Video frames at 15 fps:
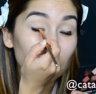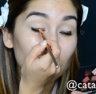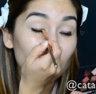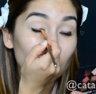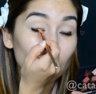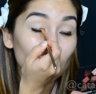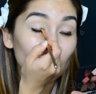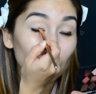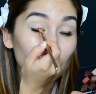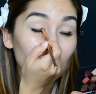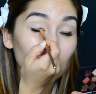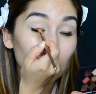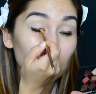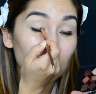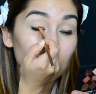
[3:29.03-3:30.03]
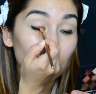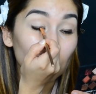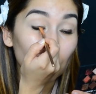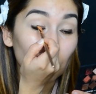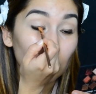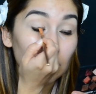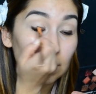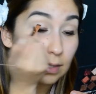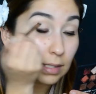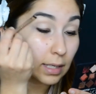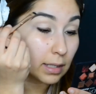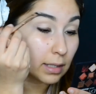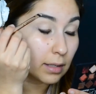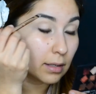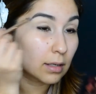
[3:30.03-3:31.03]
I was super, super
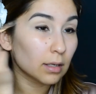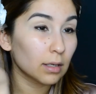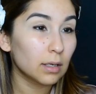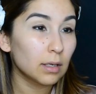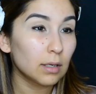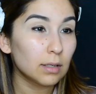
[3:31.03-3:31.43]
excited.